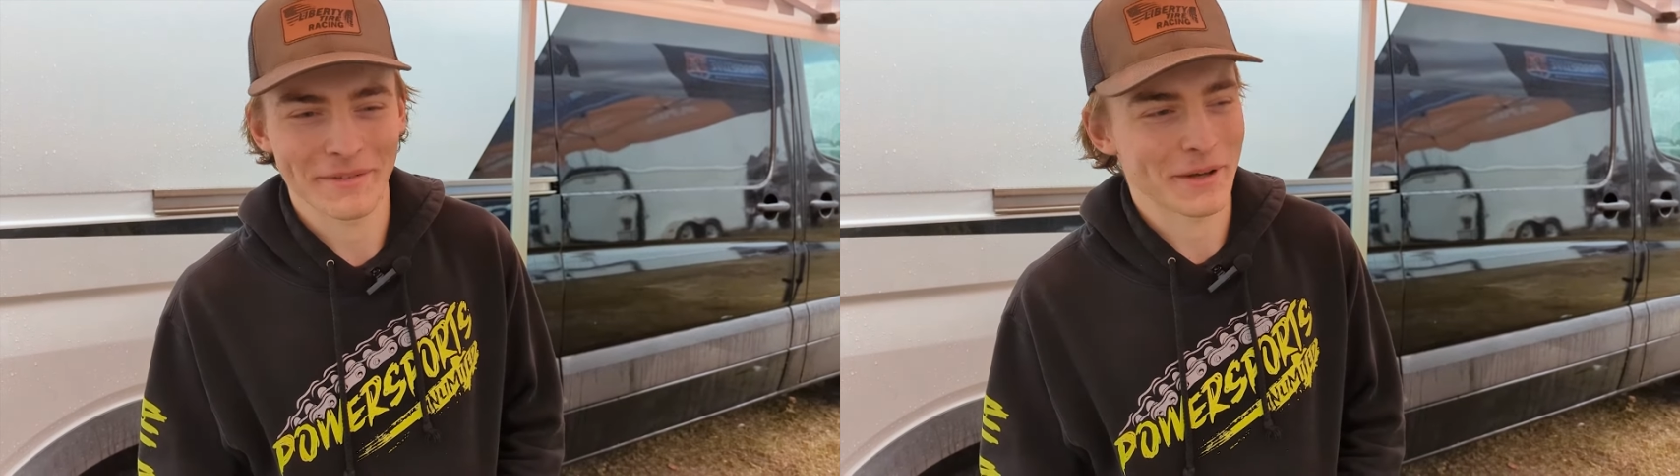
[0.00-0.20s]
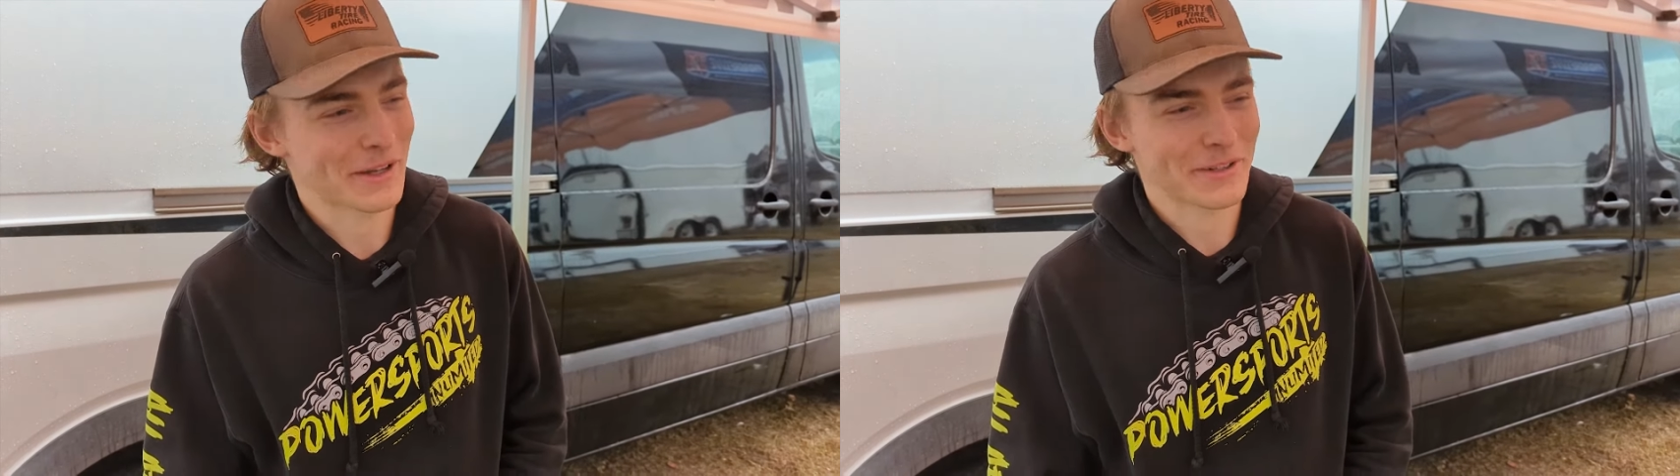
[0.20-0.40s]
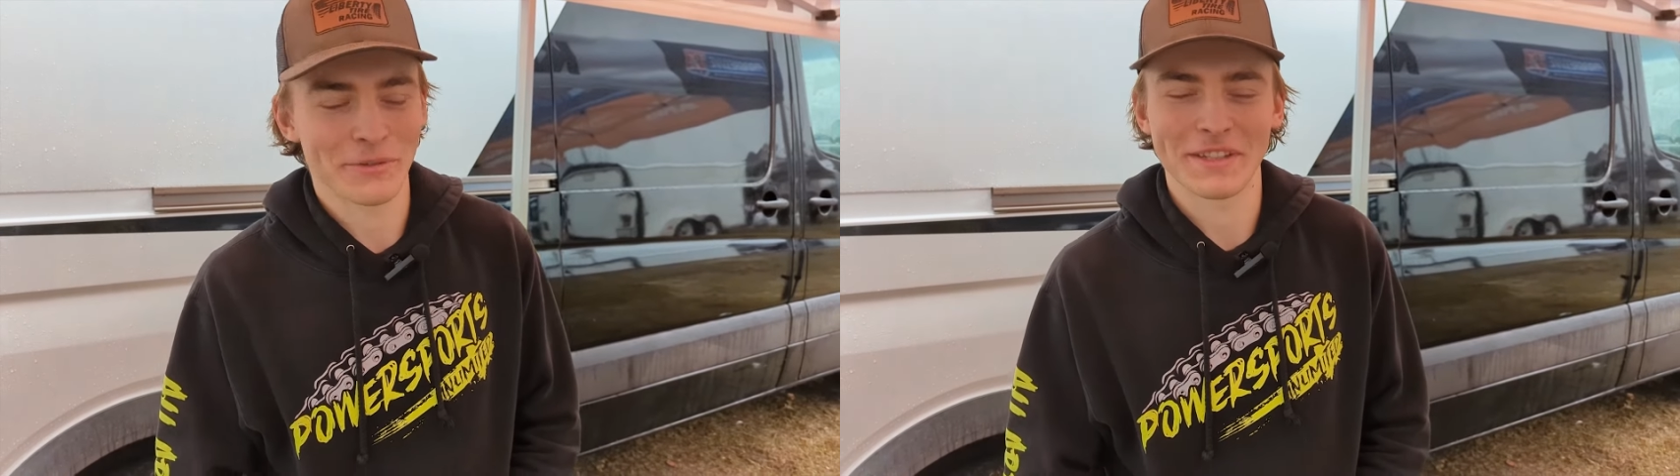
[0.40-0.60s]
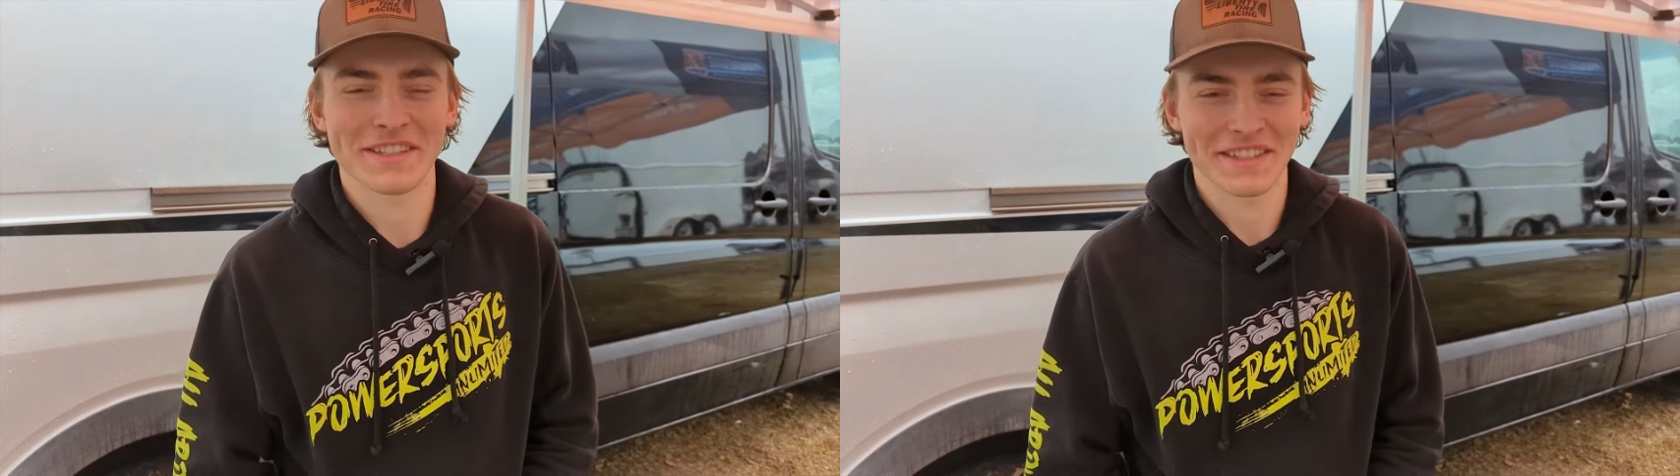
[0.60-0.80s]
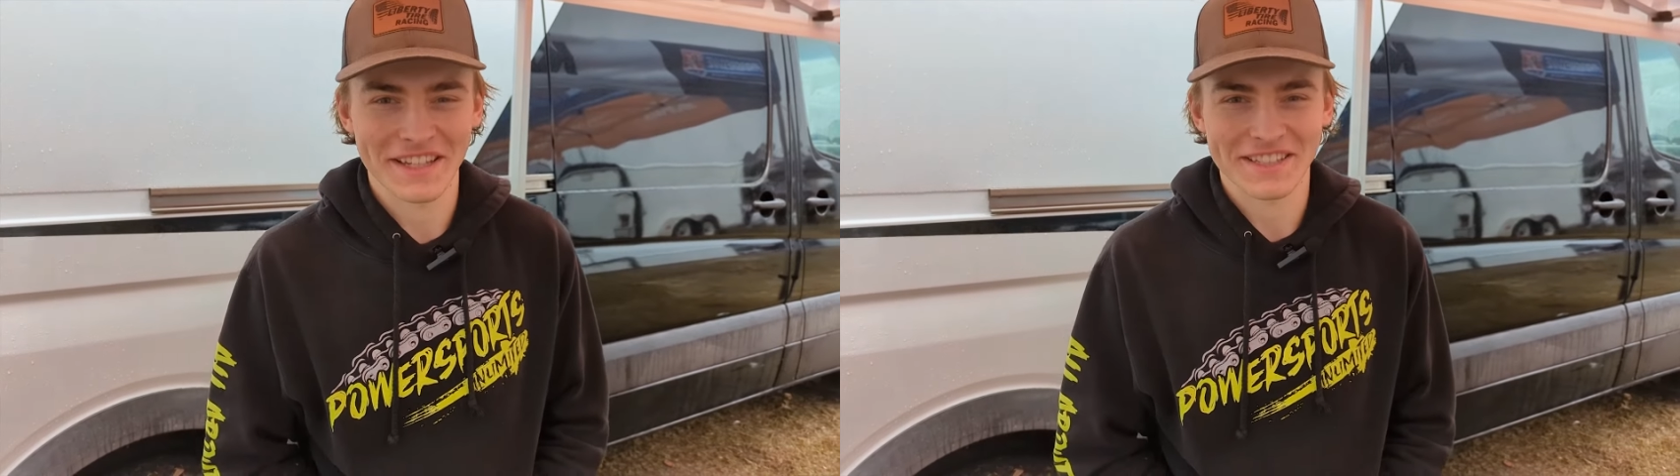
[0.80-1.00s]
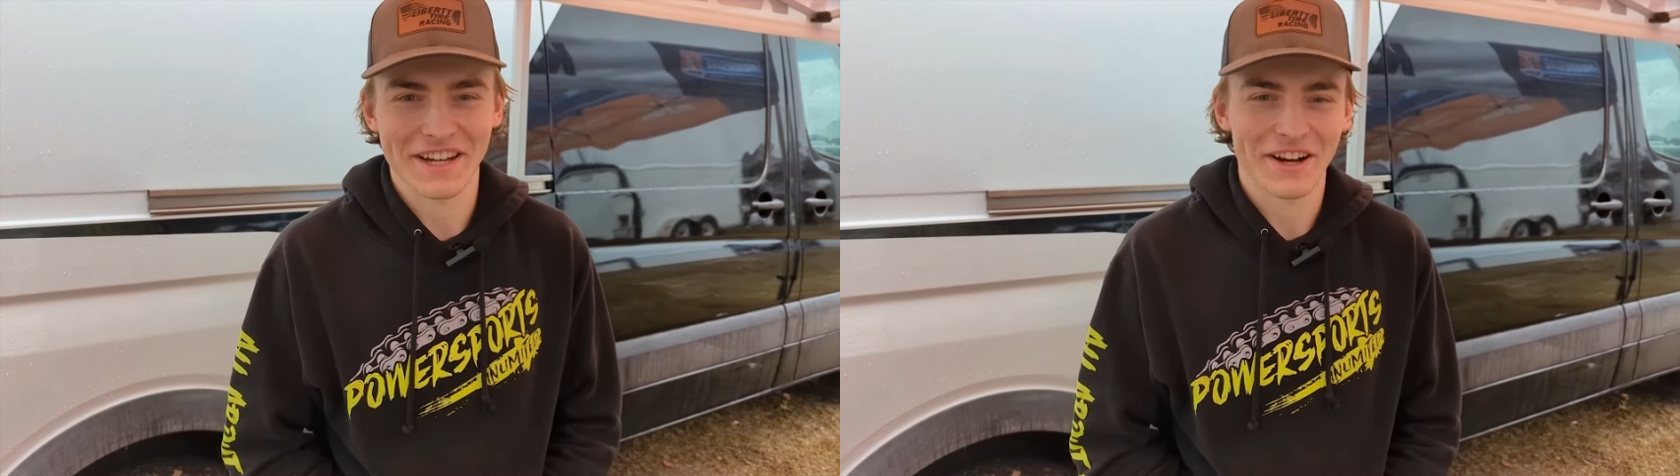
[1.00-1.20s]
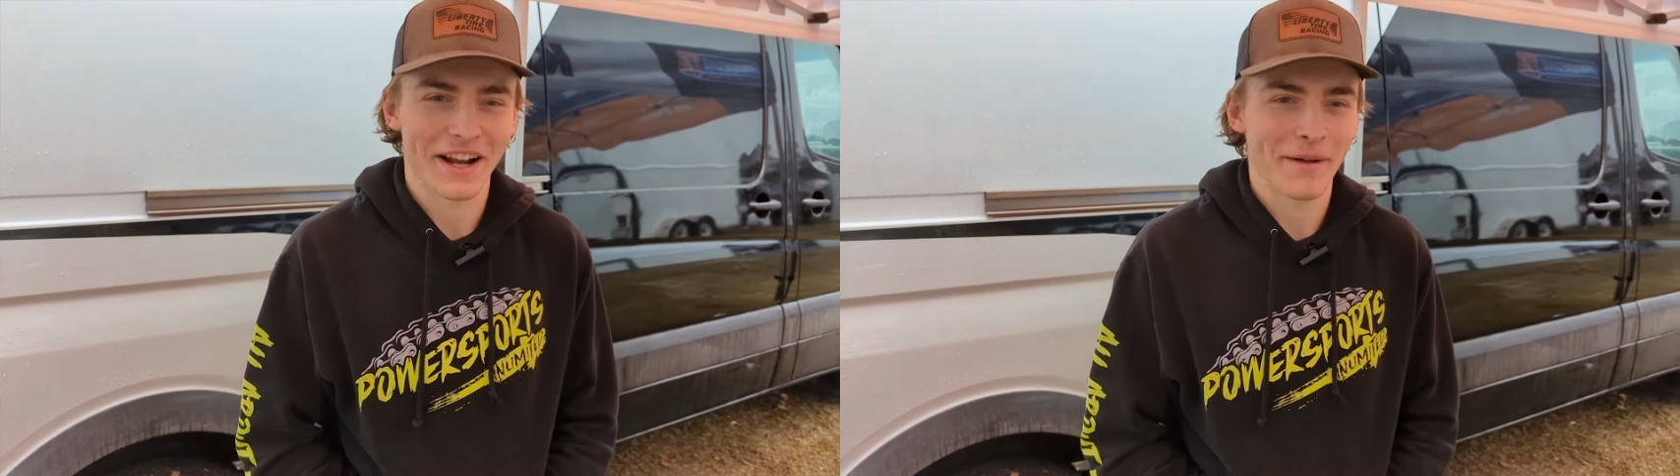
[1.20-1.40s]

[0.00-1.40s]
I'm like, "Oh, let's hear it."